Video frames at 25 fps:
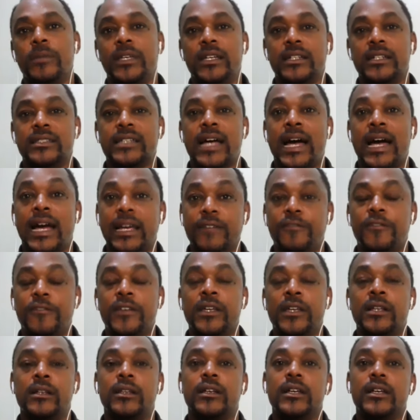because I
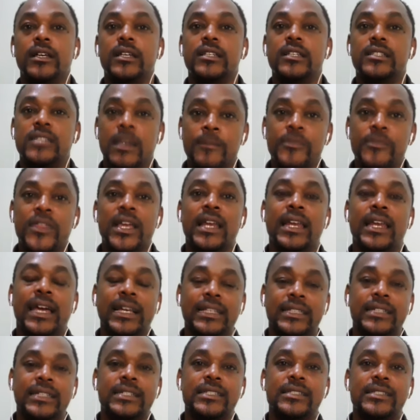feel something
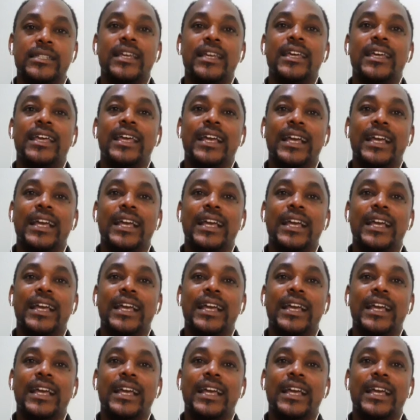like this